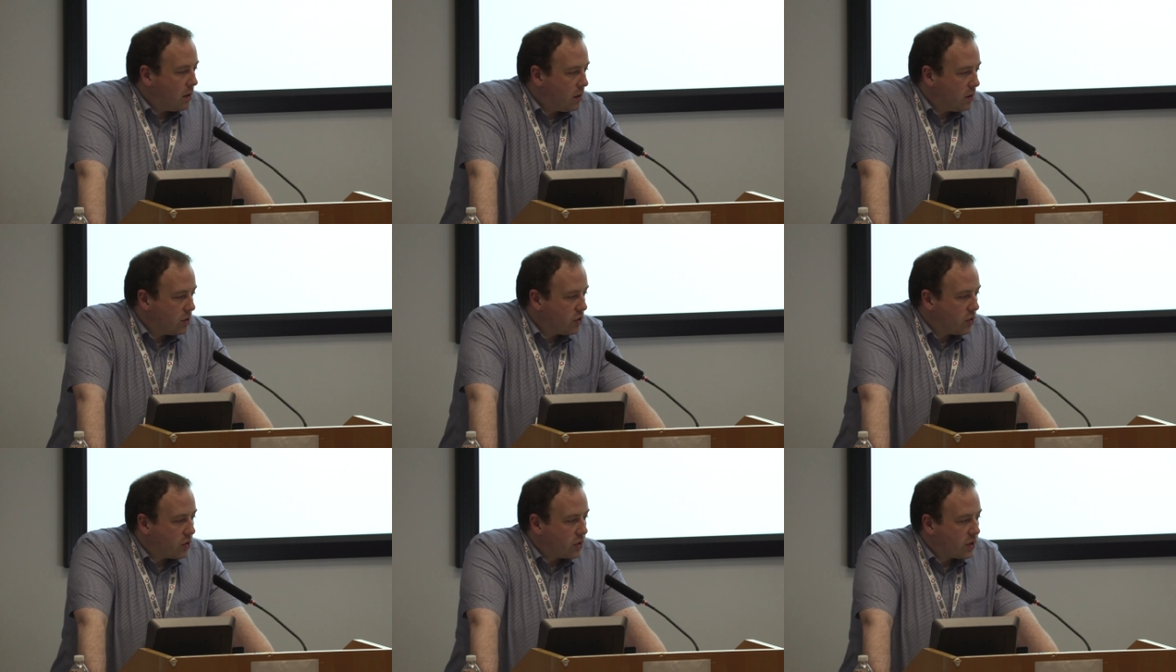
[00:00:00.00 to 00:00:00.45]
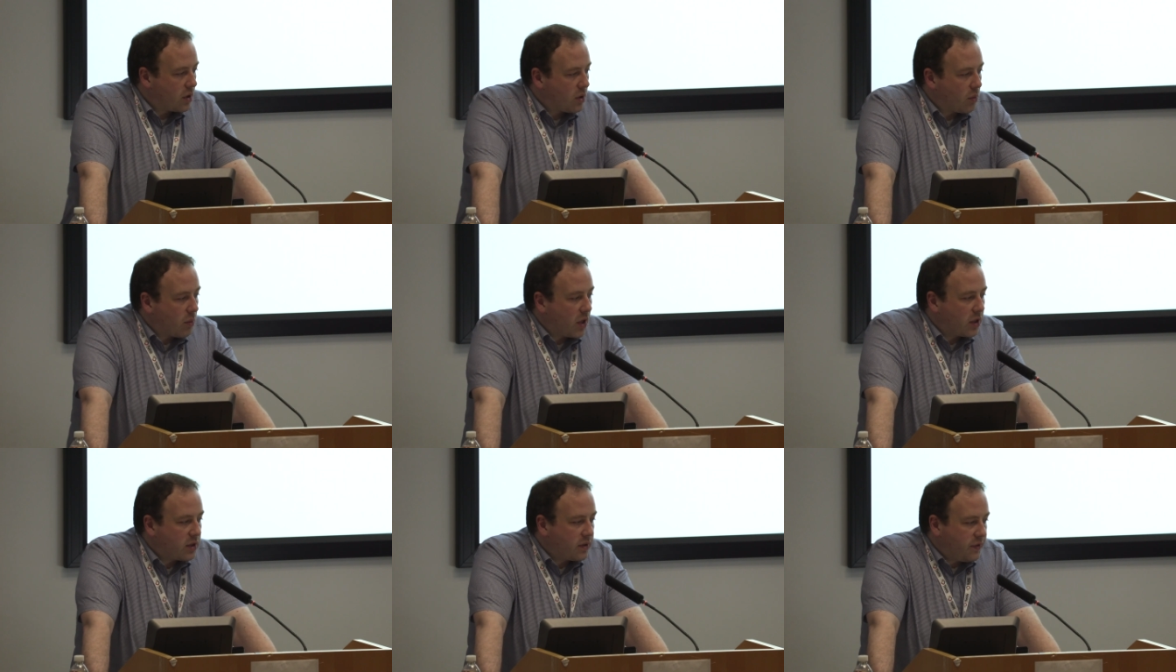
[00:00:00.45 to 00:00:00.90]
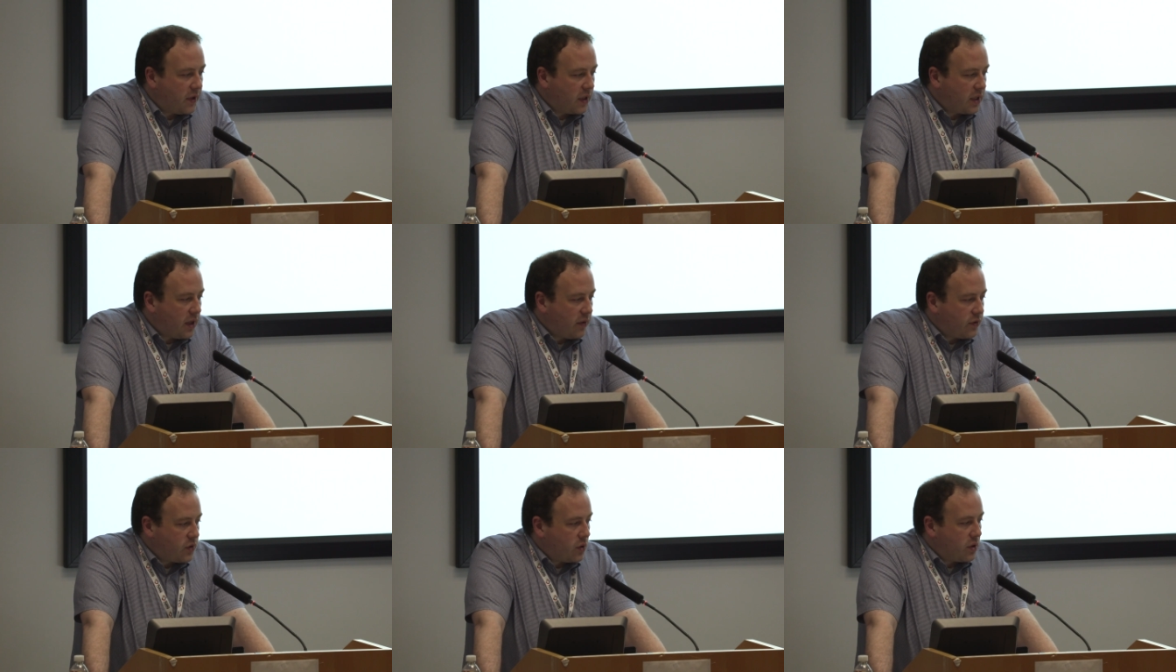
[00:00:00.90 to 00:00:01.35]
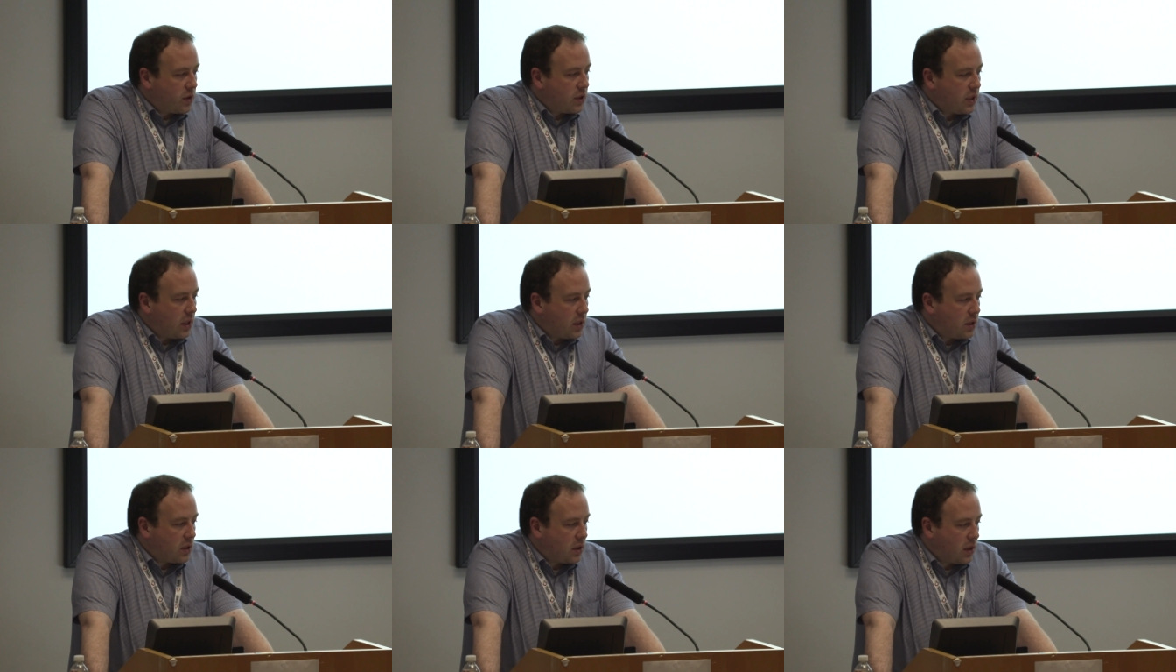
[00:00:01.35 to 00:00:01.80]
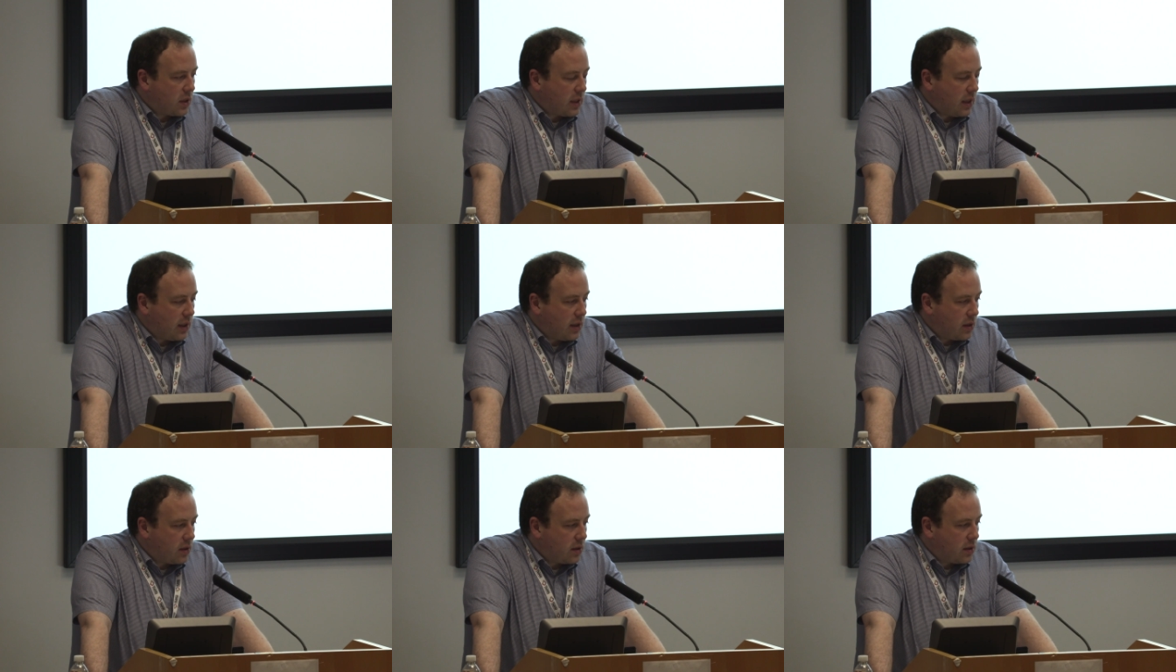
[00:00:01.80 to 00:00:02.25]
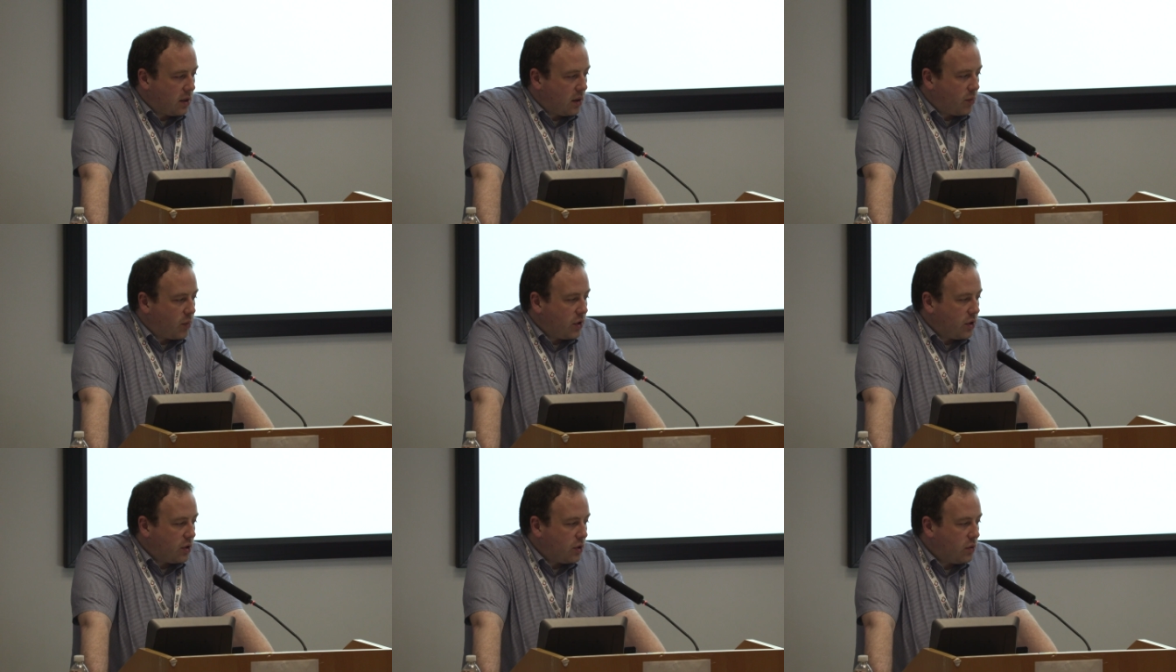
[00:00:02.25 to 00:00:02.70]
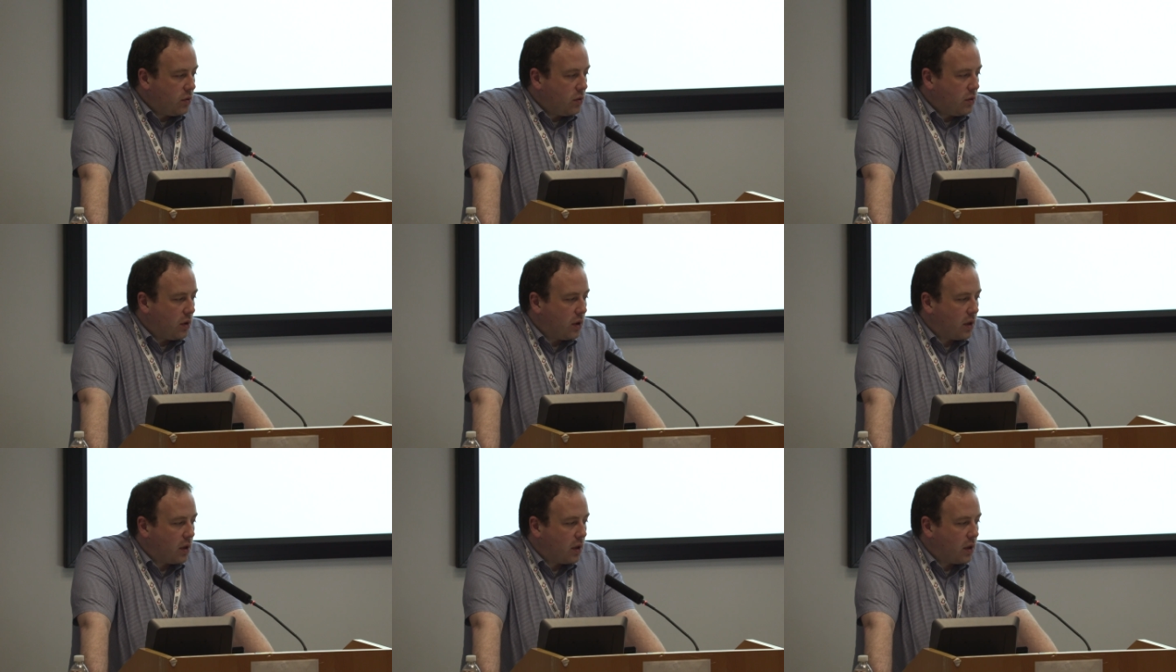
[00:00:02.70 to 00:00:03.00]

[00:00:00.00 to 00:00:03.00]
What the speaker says: Drugs that are modified after consent, exactly the same issue.